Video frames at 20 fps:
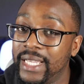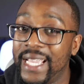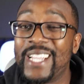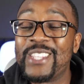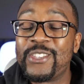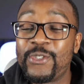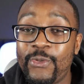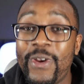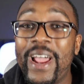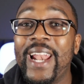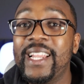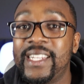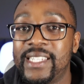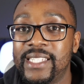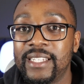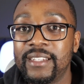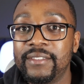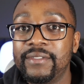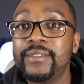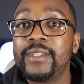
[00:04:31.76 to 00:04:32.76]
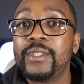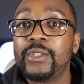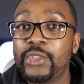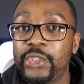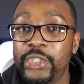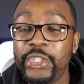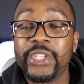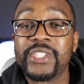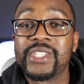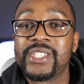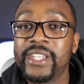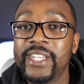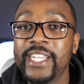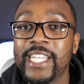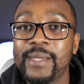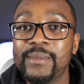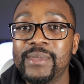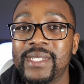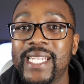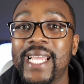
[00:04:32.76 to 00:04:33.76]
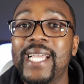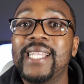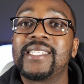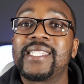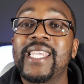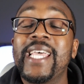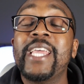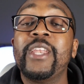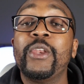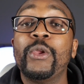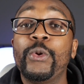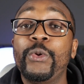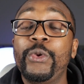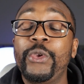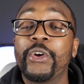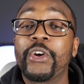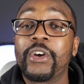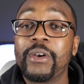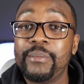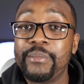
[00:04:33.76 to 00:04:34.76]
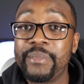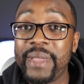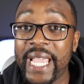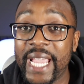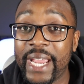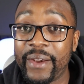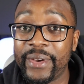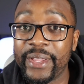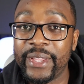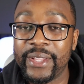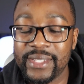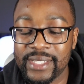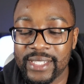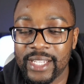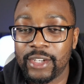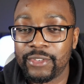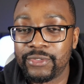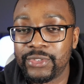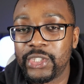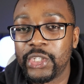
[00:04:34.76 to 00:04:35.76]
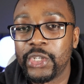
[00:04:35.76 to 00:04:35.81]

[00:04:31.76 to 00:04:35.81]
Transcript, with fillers: It's relative to your circumstance and who you're comparing yourself